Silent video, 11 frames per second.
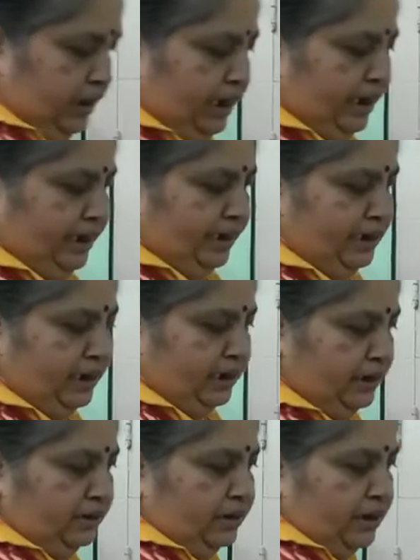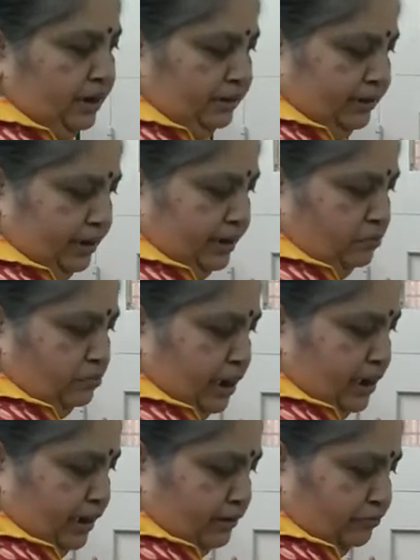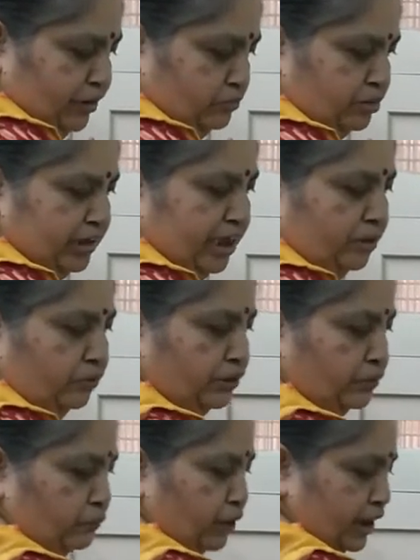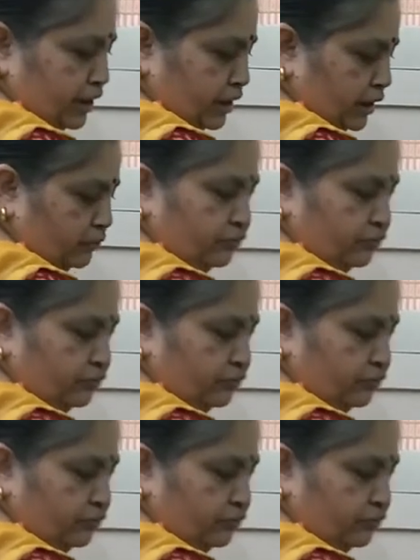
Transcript: and the number lines from 0 to 1,